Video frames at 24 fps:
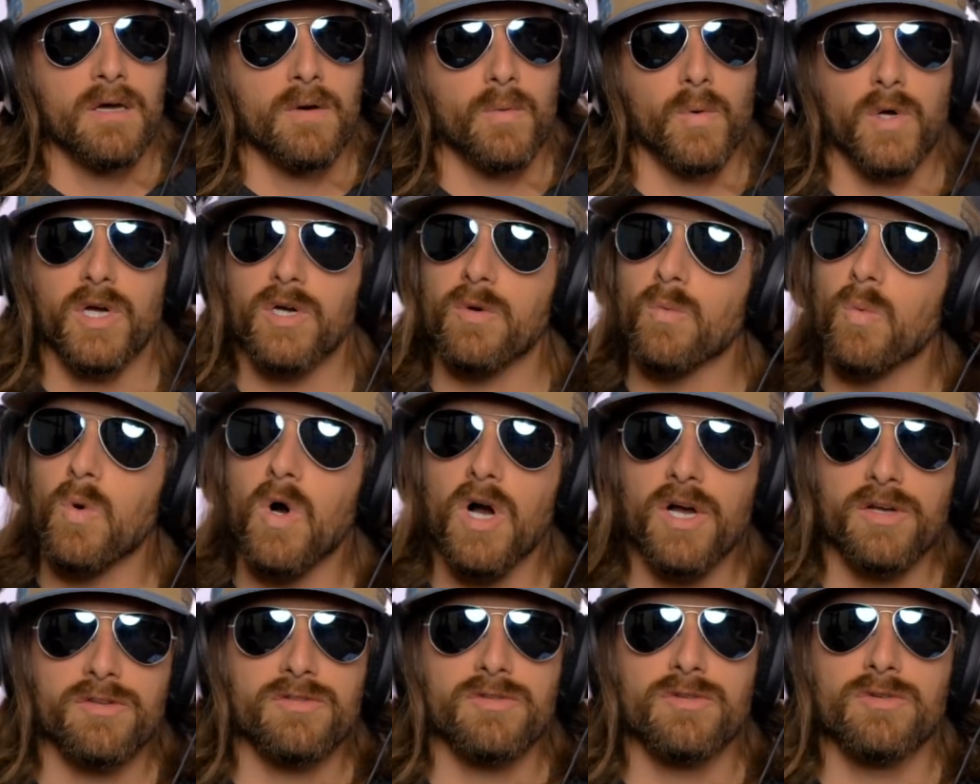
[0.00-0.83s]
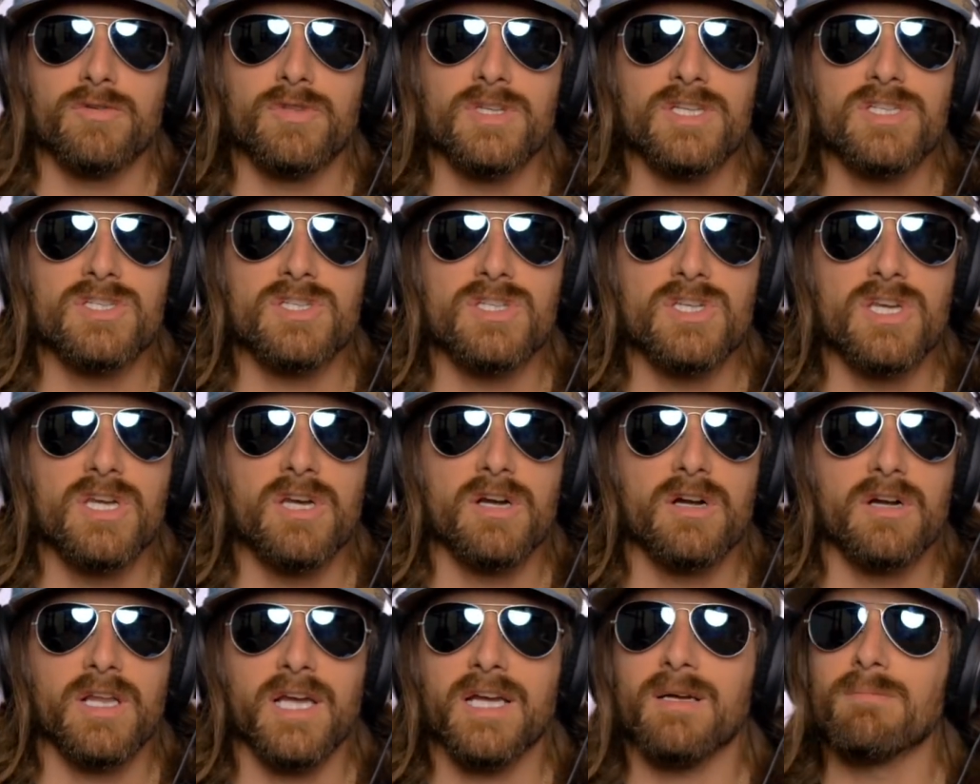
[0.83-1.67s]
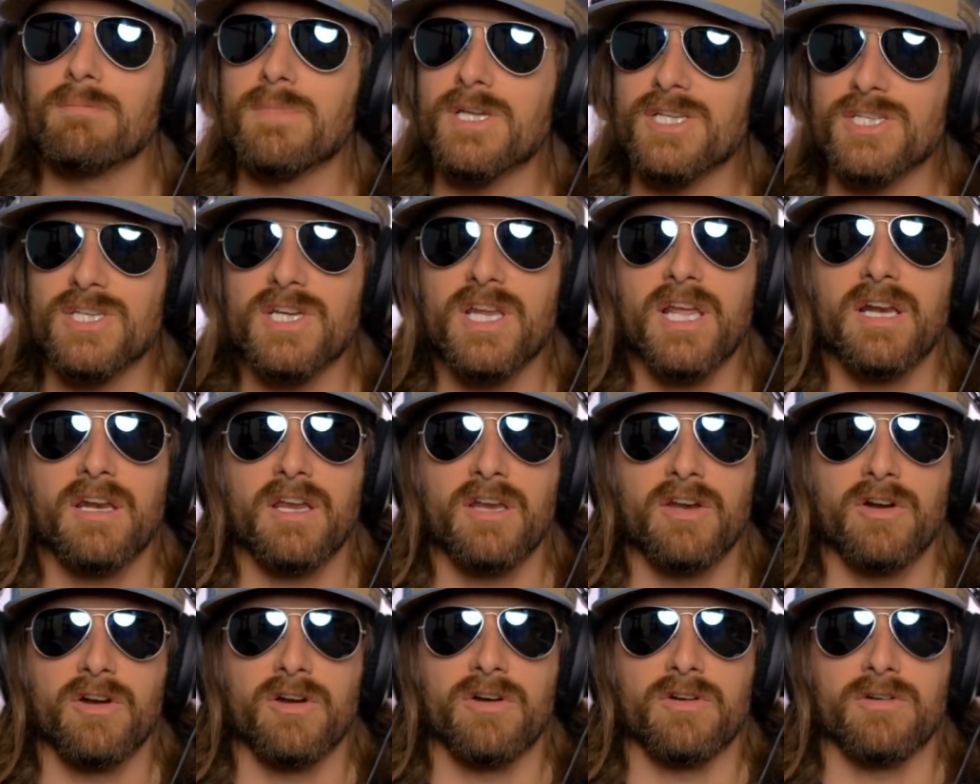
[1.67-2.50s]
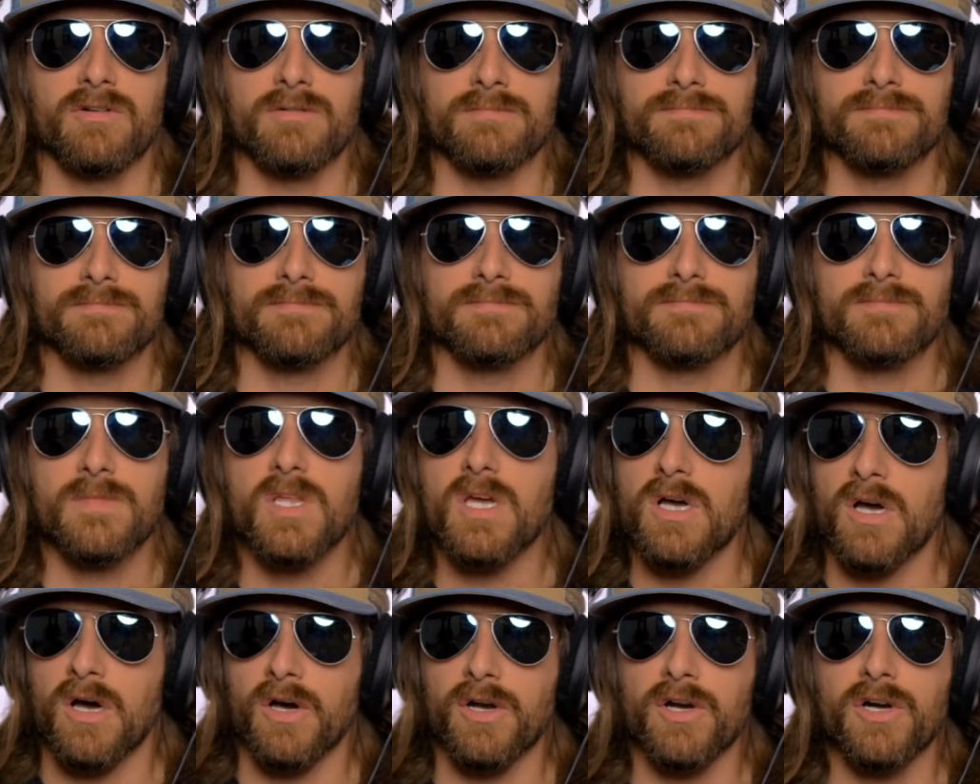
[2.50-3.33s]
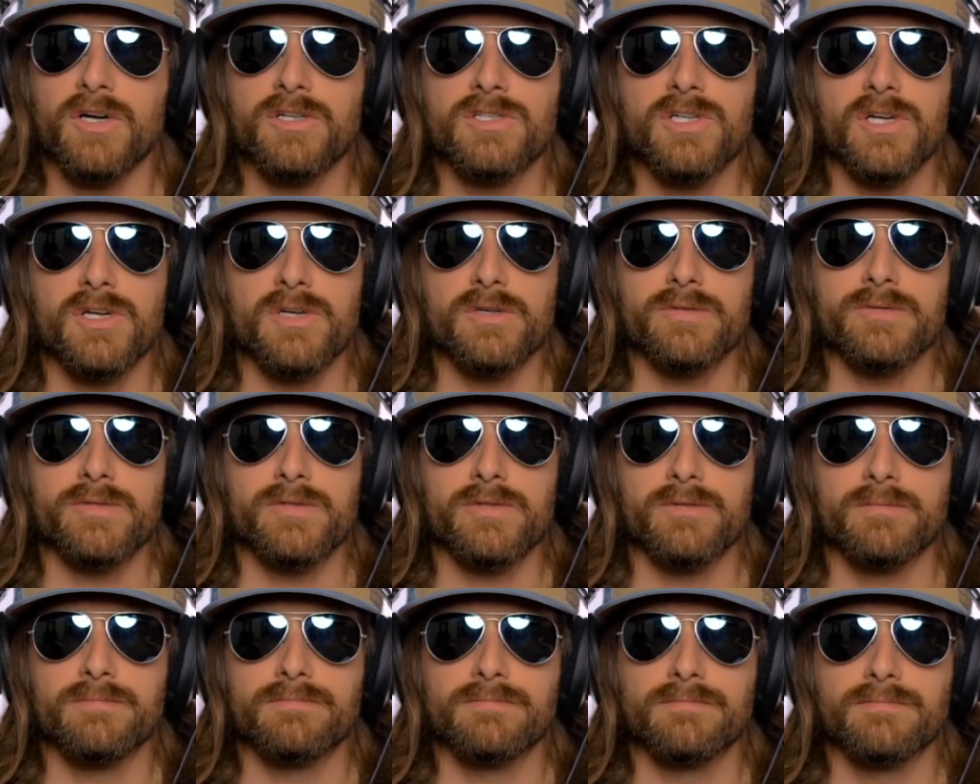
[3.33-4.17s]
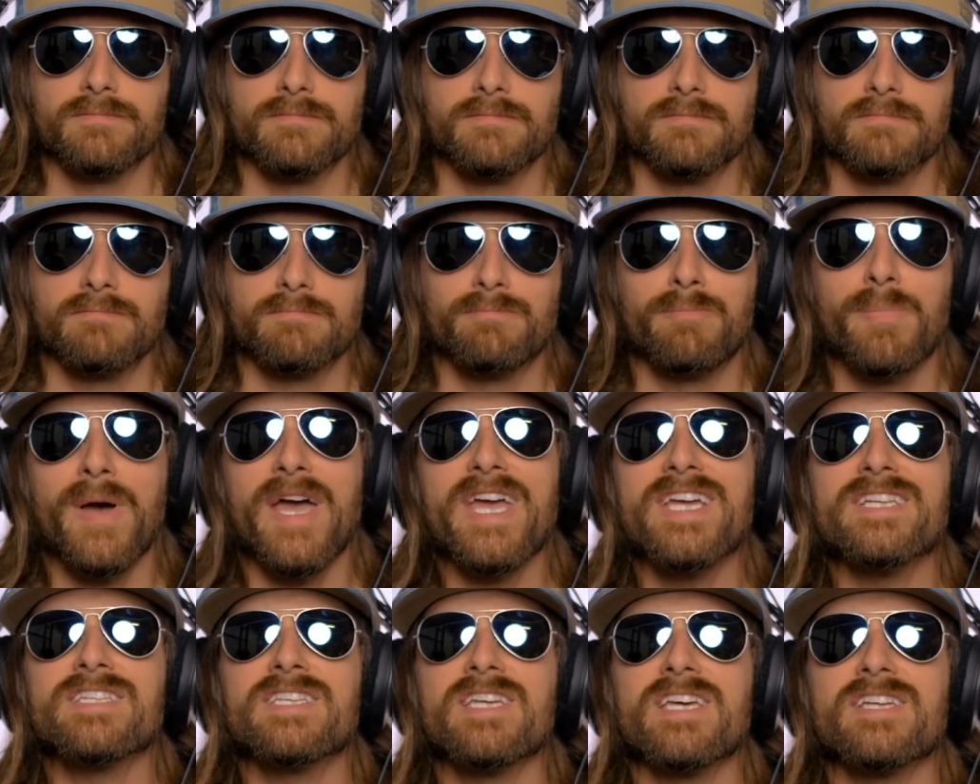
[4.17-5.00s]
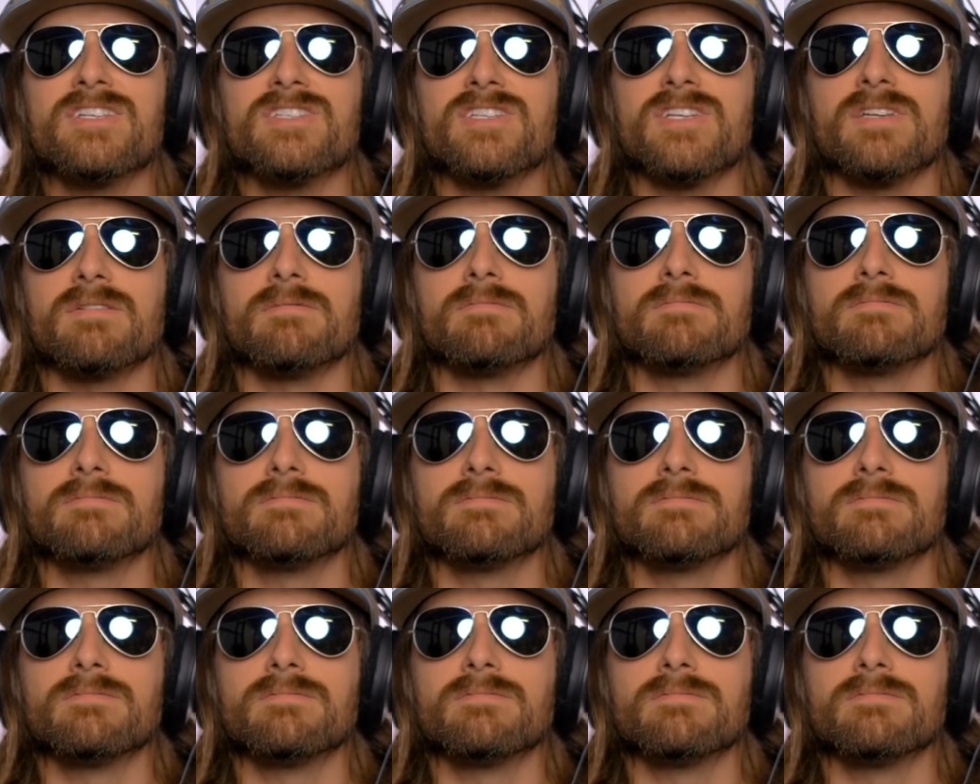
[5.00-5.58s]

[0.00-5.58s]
going to walk through this year like a midget at a urinal on our toes. Pay attention,